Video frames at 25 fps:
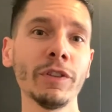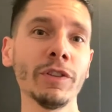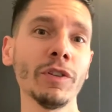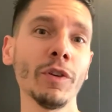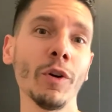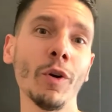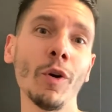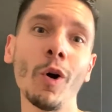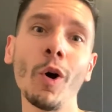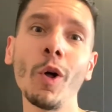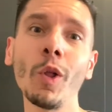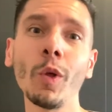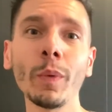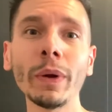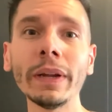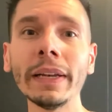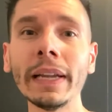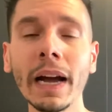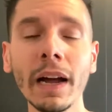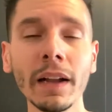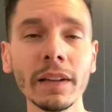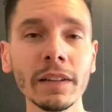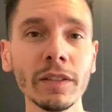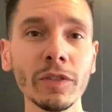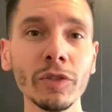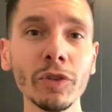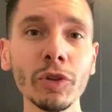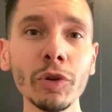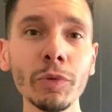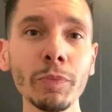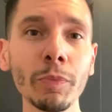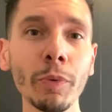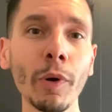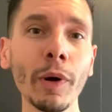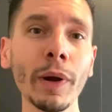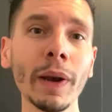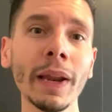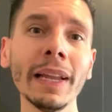to all the way down to
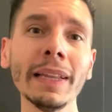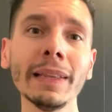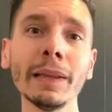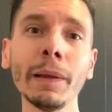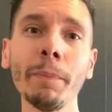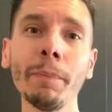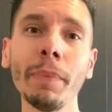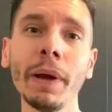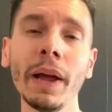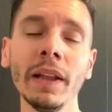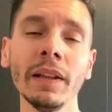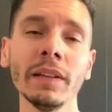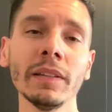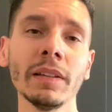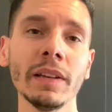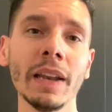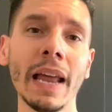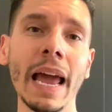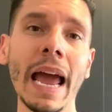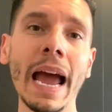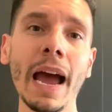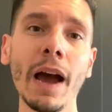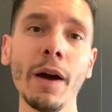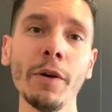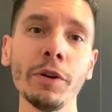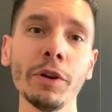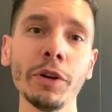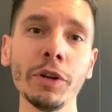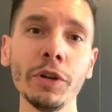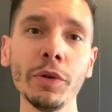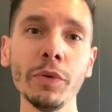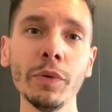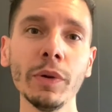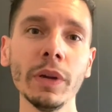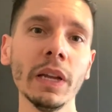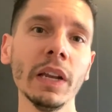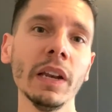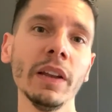2.8. Depends on how you're
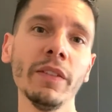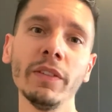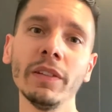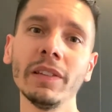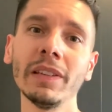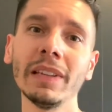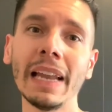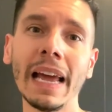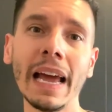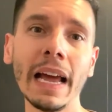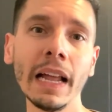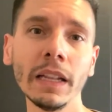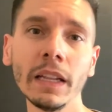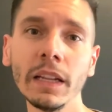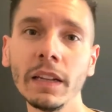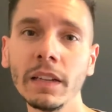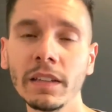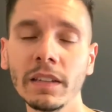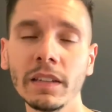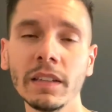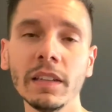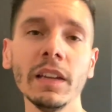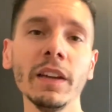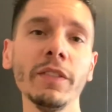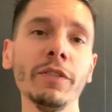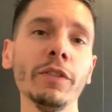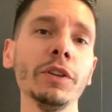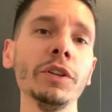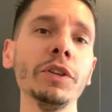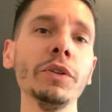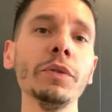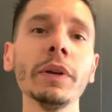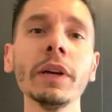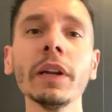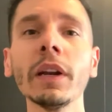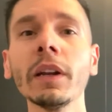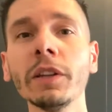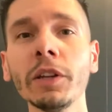doing it. If it's an LLC, if you're
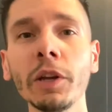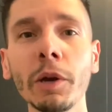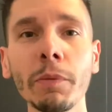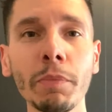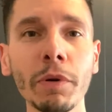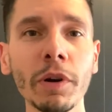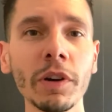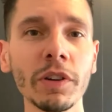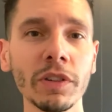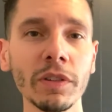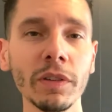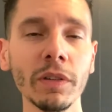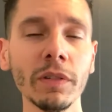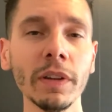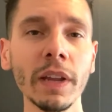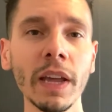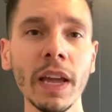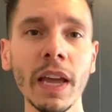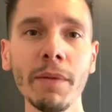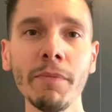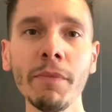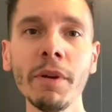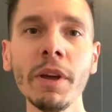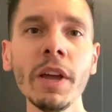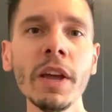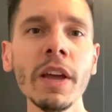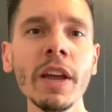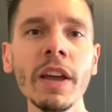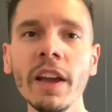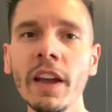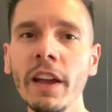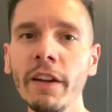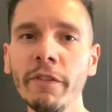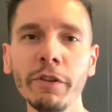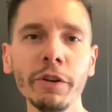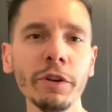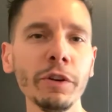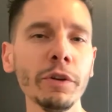doing it under your personal name,
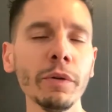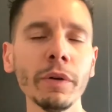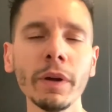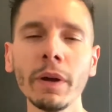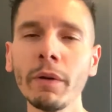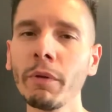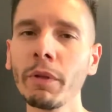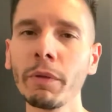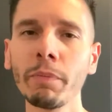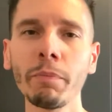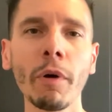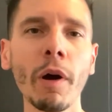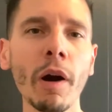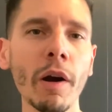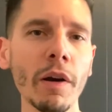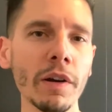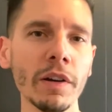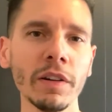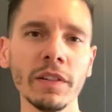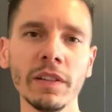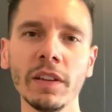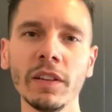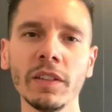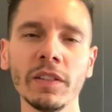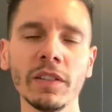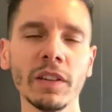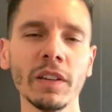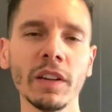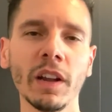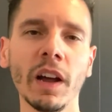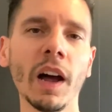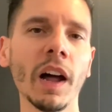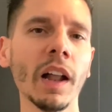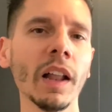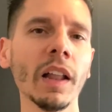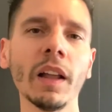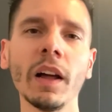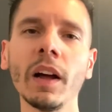if you're doing it with partners, there's
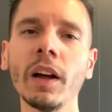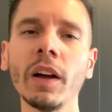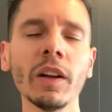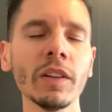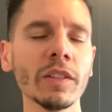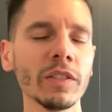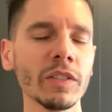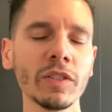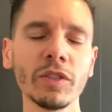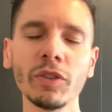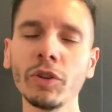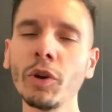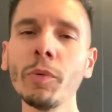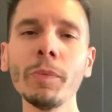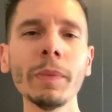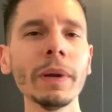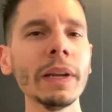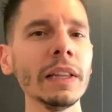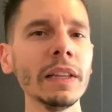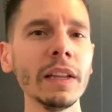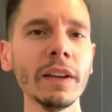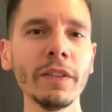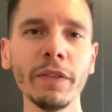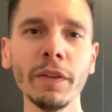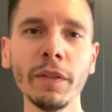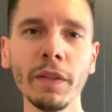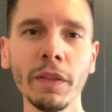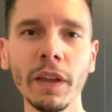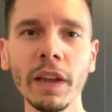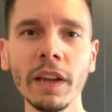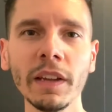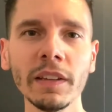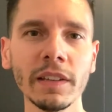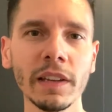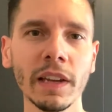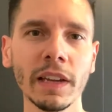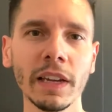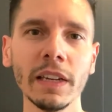so many different
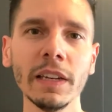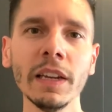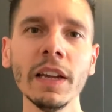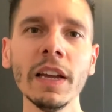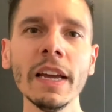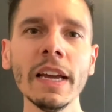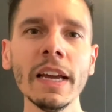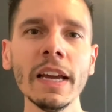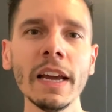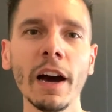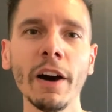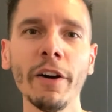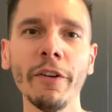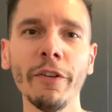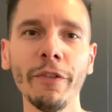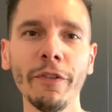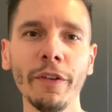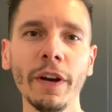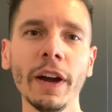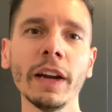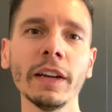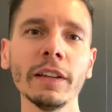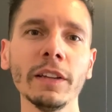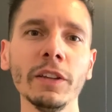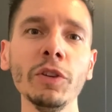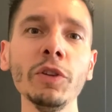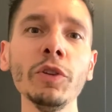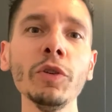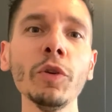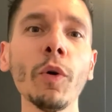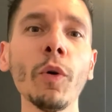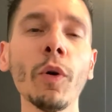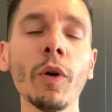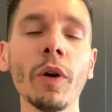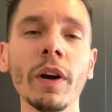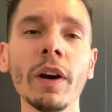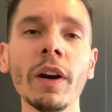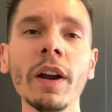things that can affect
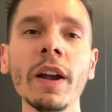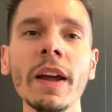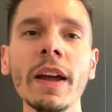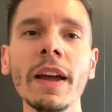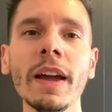your